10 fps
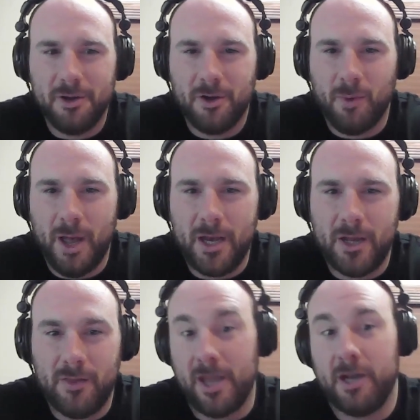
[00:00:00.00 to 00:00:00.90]
when,
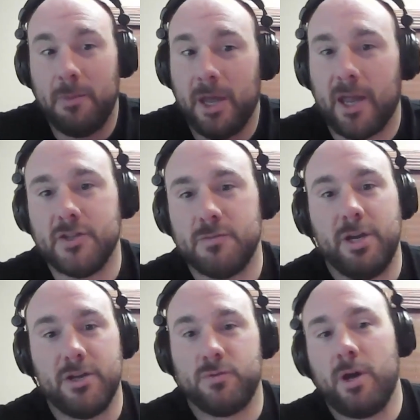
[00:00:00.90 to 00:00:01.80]
and they had to make ends
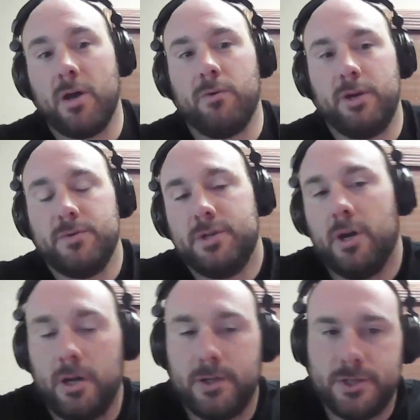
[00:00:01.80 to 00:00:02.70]
meet as well when he was
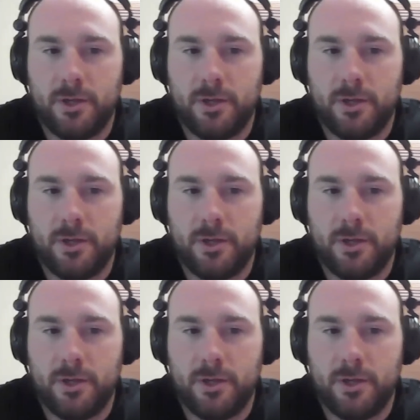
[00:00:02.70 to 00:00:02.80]
gone.